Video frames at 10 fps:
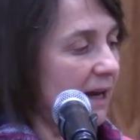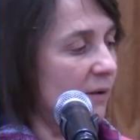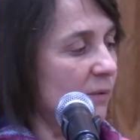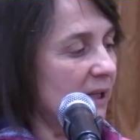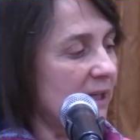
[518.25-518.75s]
a
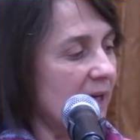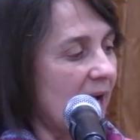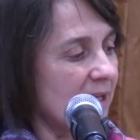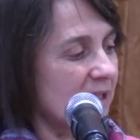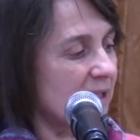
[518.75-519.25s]
really
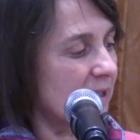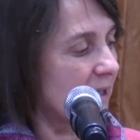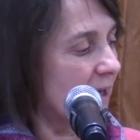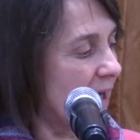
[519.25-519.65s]
nice